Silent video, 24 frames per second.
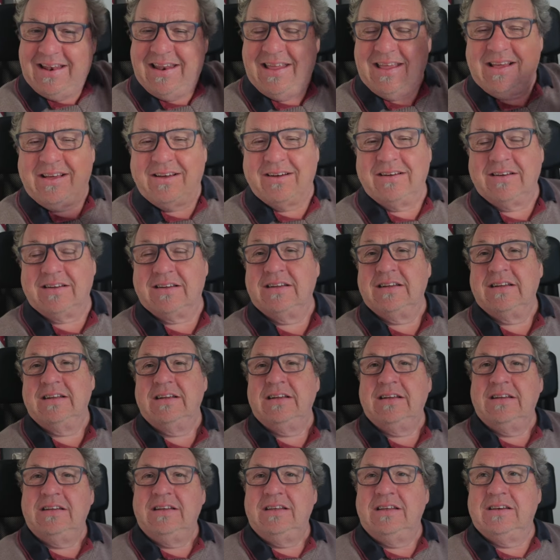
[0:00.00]
You got to,
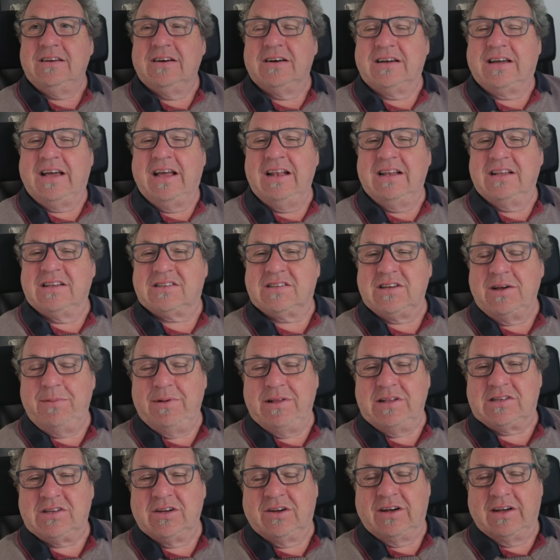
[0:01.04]
you got to kill her so
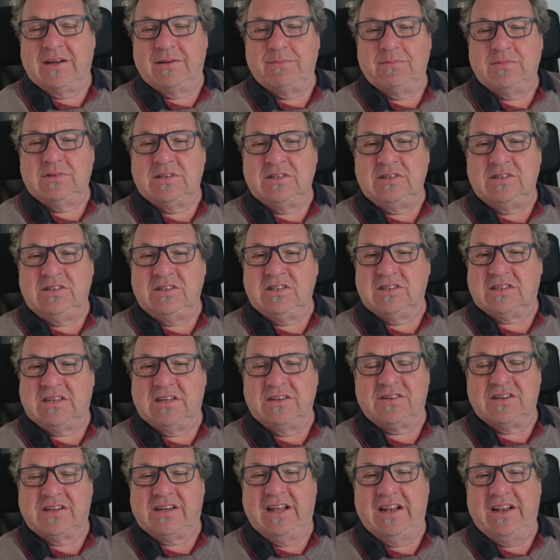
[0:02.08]
many times. It just gives
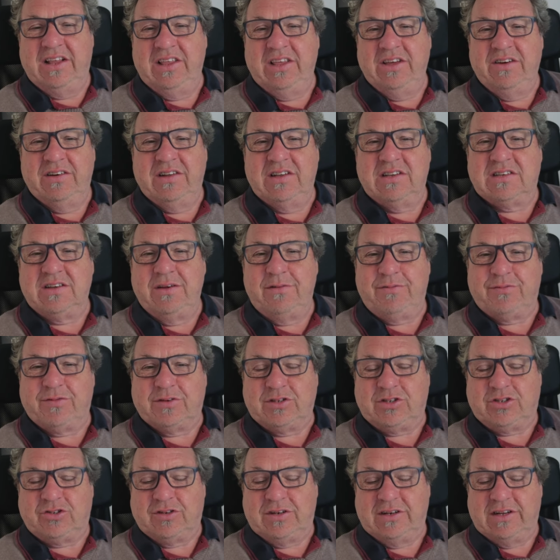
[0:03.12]
a killing you. It's so
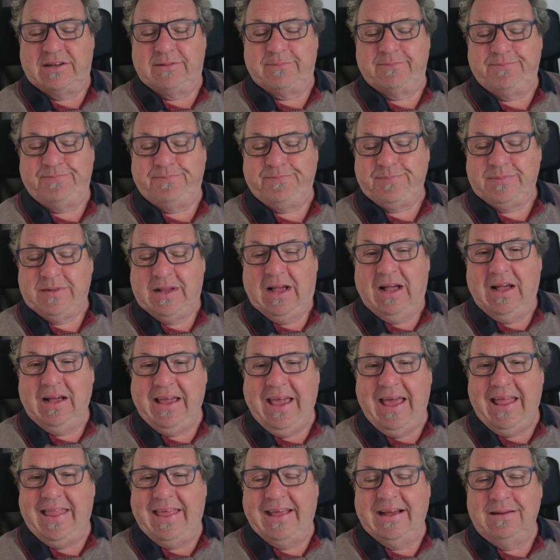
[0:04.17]
frustrating. I
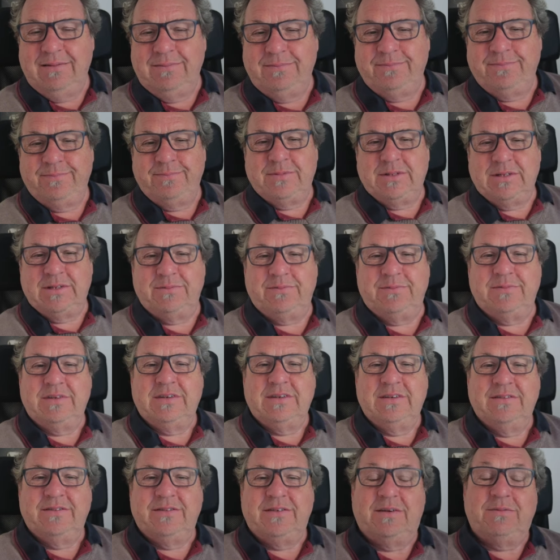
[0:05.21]
get you, but
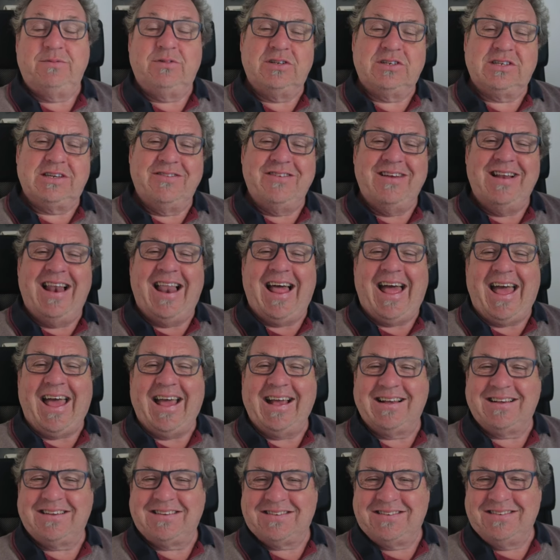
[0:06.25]
I'm just gonna
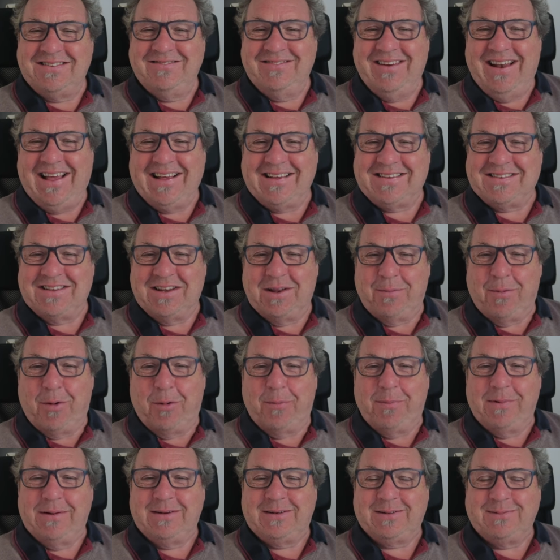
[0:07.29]
relax. Relax at the
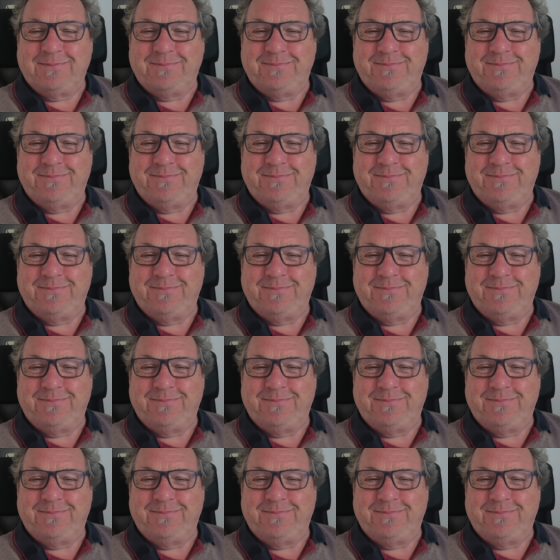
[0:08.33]
moment.